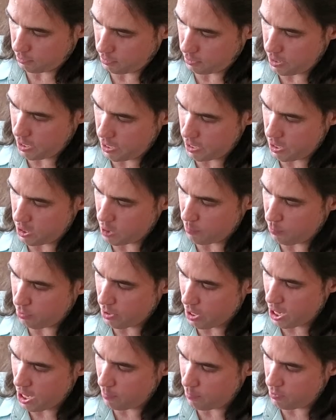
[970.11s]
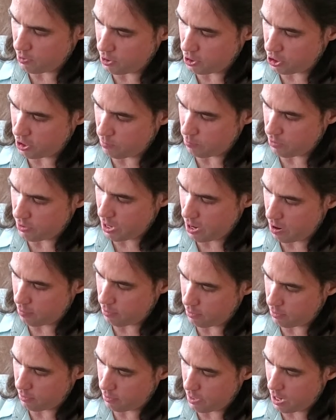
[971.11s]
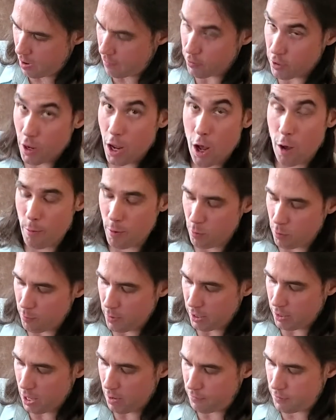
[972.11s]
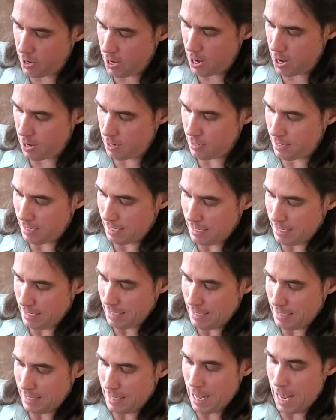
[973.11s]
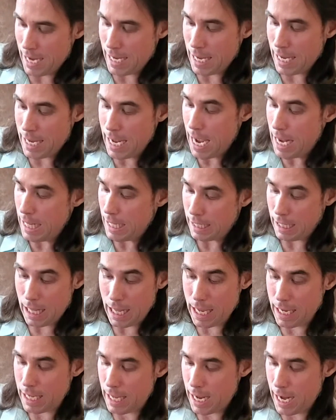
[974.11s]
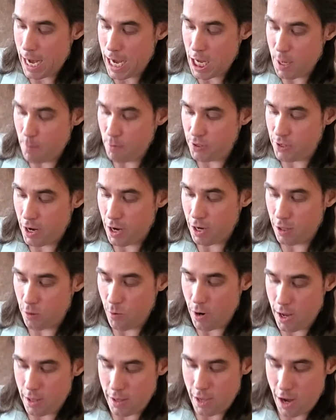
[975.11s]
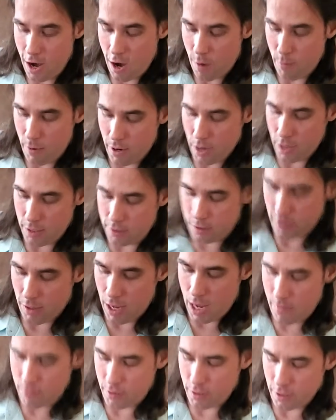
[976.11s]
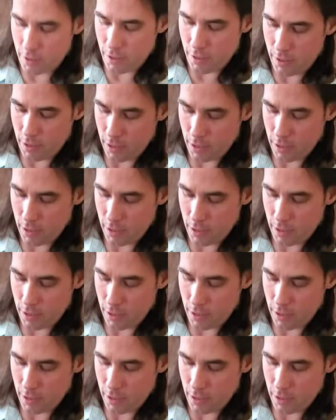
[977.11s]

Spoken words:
get it into playing position without having to help it with my left hand. I can get it like 80% of the way there, but I still have to